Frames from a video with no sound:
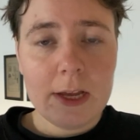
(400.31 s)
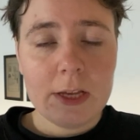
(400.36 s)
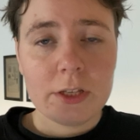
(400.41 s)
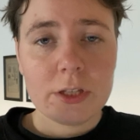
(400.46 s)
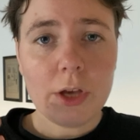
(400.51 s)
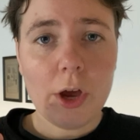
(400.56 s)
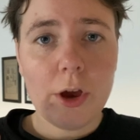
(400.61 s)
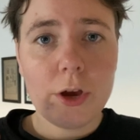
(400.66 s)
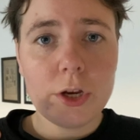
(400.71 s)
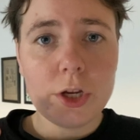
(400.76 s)

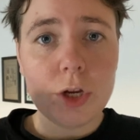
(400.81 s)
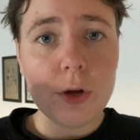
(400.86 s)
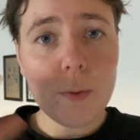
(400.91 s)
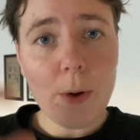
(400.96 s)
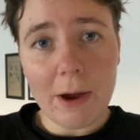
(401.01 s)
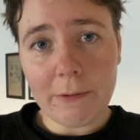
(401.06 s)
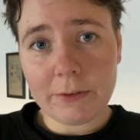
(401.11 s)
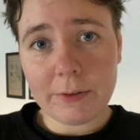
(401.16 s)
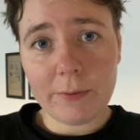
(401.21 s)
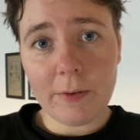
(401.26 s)
So you
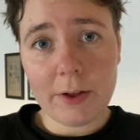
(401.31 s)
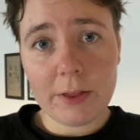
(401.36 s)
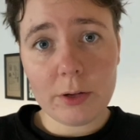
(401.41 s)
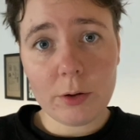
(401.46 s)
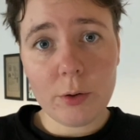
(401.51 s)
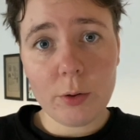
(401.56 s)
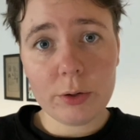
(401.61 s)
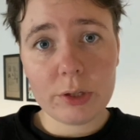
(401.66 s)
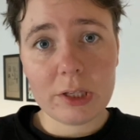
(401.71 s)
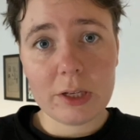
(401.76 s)
have to find the
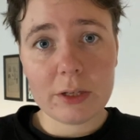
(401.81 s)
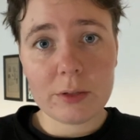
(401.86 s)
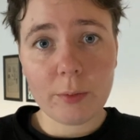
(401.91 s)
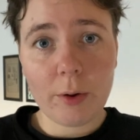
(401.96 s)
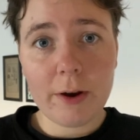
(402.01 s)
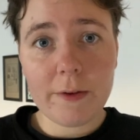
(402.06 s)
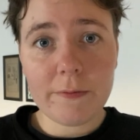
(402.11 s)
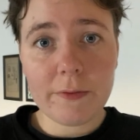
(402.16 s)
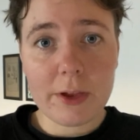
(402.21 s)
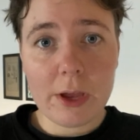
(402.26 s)
course that's
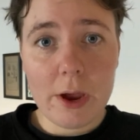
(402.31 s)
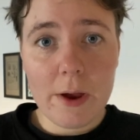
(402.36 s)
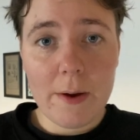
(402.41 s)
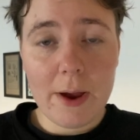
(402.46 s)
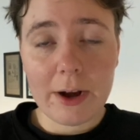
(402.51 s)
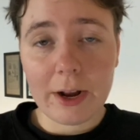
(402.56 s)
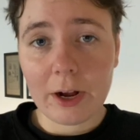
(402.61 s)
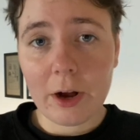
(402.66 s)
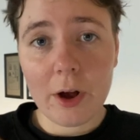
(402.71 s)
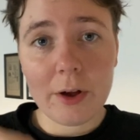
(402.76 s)
right for you,
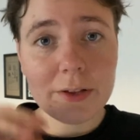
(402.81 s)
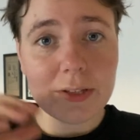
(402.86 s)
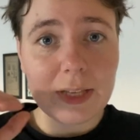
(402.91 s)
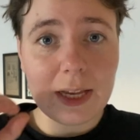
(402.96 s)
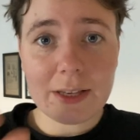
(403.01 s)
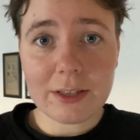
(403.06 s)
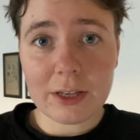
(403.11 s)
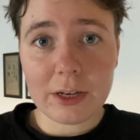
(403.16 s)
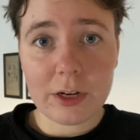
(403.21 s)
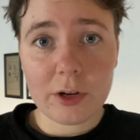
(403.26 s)
and I can't
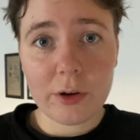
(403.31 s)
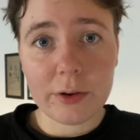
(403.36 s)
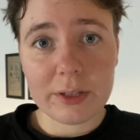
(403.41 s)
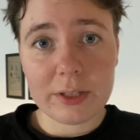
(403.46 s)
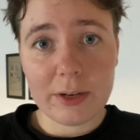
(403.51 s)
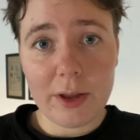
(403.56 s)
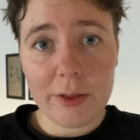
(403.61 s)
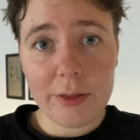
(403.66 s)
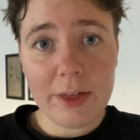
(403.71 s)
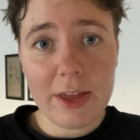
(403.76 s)
say it's going to
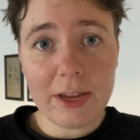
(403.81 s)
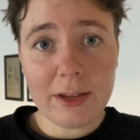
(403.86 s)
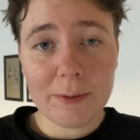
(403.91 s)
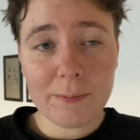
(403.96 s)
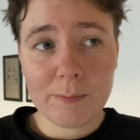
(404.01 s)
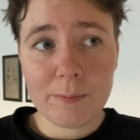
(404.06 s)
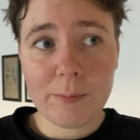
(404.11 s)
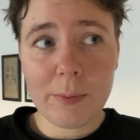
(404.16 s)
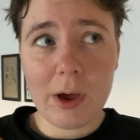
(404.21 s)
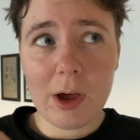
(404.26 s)
cost nothing,
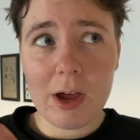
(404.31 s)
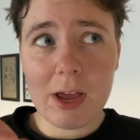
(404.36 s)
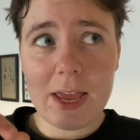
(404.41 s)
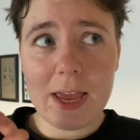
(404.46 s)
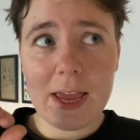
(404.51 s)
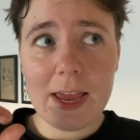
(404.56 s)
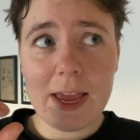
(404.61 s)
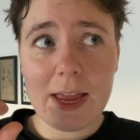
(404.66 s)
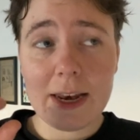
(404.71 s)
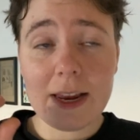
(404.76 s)

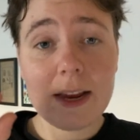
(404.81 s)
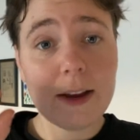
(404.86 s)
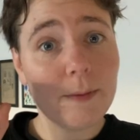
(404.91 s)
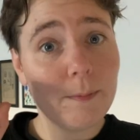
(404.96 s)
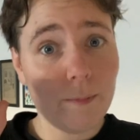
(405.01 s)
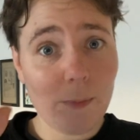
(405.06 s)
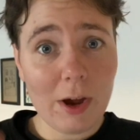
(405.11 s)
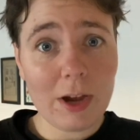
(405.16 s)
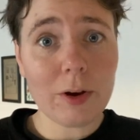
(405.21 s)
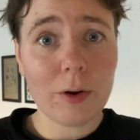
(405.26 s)
and it
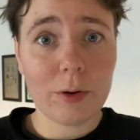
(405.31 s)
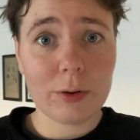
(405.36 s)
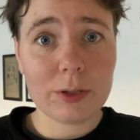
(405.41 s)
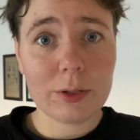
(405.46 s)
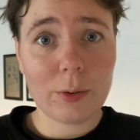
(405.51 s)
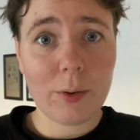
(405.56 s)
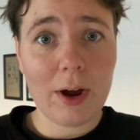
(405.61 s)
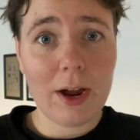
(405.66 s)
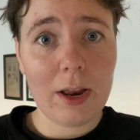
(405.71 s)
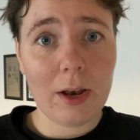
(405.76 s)
might
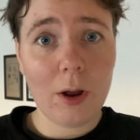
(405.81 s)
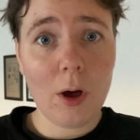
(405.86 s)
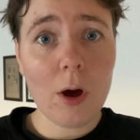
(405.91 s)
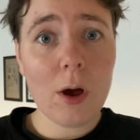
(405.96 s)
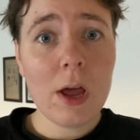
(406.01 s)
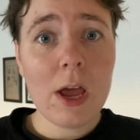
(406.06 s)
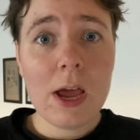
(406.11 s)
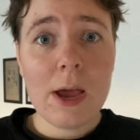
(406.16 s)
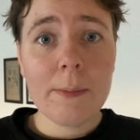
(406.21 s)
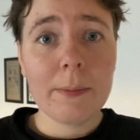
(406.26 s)
cost quite a
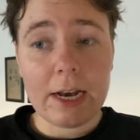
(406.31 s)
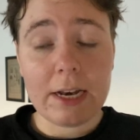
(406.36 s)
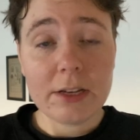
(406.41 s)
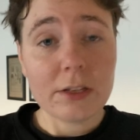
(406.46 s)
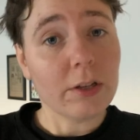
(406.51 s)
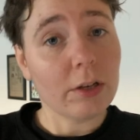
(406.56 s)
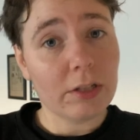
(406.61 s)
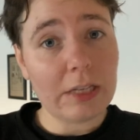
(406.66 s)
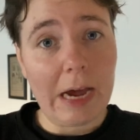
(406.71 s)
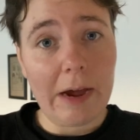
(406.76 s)
lot, but
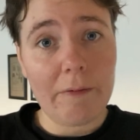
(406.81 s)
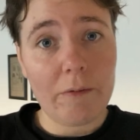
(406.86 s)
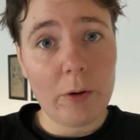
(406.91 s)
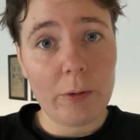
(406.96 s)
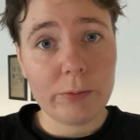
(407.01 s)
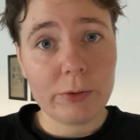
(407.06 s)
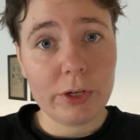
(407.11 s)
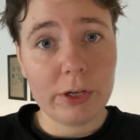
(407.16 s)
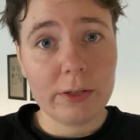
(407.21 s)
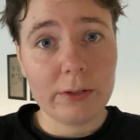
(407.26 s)
it's good to have
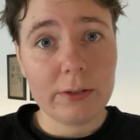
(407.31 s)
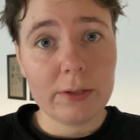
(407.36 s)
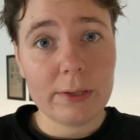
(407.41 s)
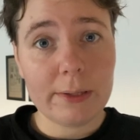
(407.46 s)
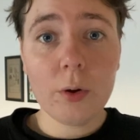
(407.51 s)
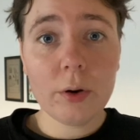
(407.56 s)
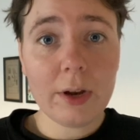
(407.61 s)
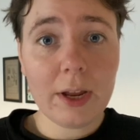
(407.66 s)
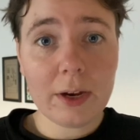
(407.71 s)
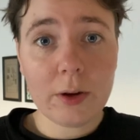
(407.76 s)

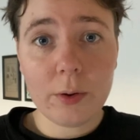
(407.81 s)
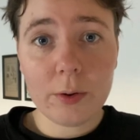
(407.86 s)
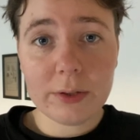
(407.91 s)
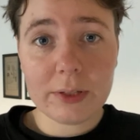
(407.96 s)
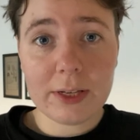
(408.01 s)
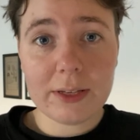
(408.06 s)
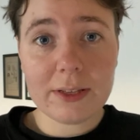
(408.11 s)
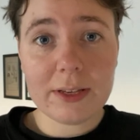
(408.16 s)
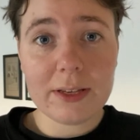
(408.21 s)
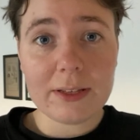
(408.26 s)
options. Online
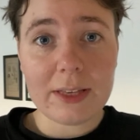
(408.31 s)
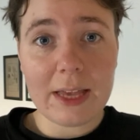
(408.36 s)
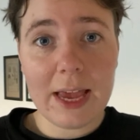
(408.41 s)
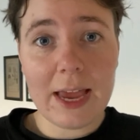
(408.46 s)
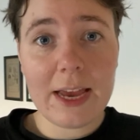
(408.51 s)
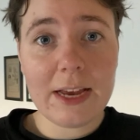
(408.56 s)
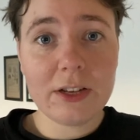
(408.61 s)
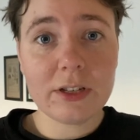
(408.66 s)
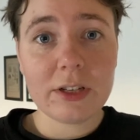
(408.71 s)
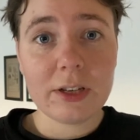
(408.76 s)
courses, there's the
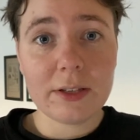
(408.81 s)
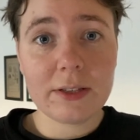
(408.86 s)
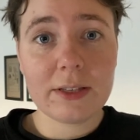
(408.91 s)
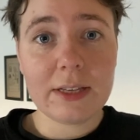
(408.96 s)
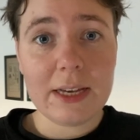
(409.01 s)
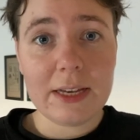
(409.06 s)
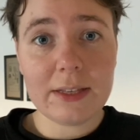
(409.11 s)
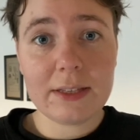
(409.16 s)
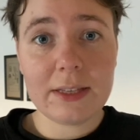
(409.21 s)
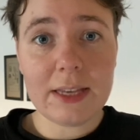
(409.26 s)

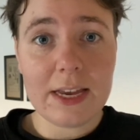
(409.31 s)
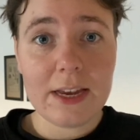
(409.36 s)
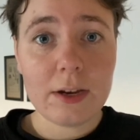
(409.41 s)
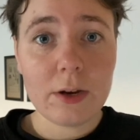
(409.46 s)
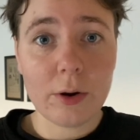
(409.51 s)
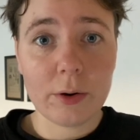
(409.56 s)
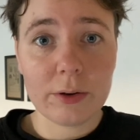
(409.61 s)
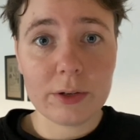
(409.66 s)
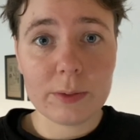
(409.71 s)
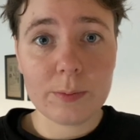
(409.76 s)
HCC
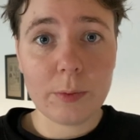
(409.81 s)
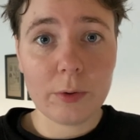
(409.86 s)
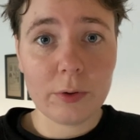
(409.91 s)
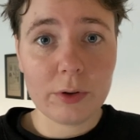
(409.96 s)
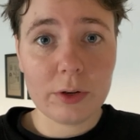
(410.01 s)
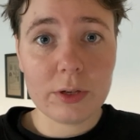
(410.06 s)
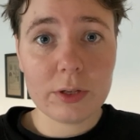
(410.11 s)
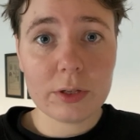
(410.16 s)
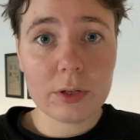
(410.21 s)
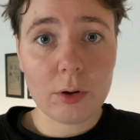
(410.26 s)

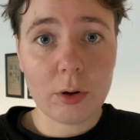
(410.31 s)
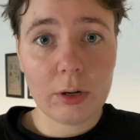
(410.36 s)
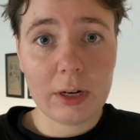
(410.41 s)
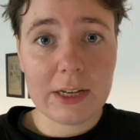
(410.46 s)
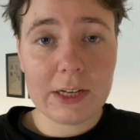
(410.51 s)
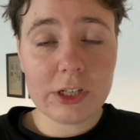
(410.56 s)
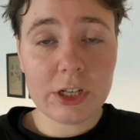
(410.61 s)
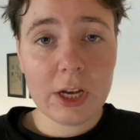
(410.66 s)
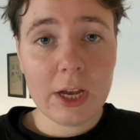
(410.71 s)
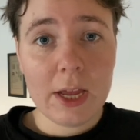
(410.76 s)
Correspondence
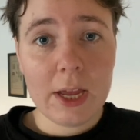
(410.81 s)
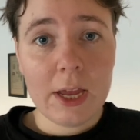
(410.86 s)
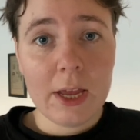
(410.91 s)
College.